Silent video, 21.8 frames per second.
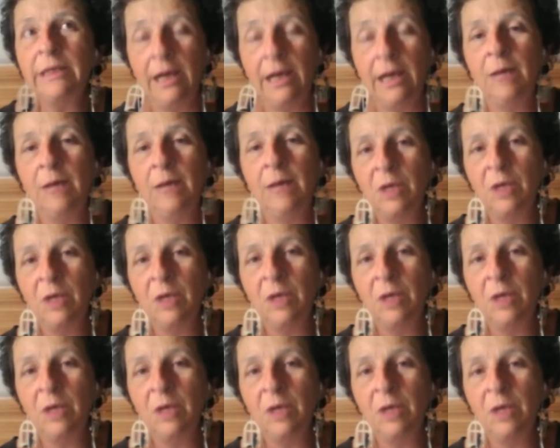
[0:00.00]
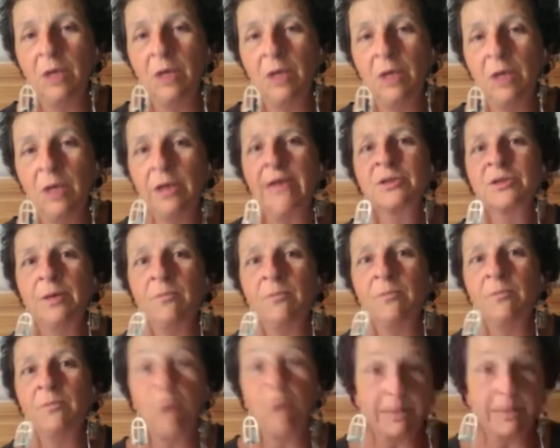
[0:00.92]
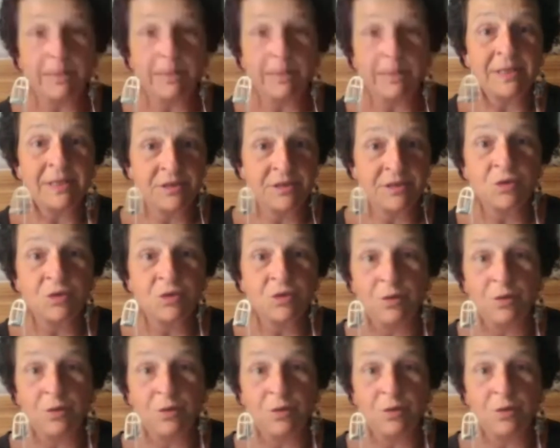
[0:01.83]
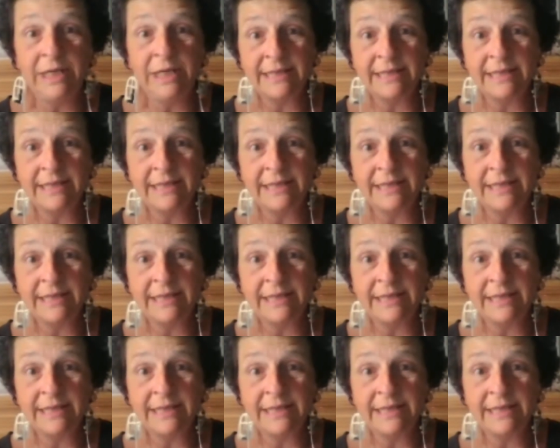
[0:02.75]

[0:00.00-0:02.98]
I'm learning how to write better stories,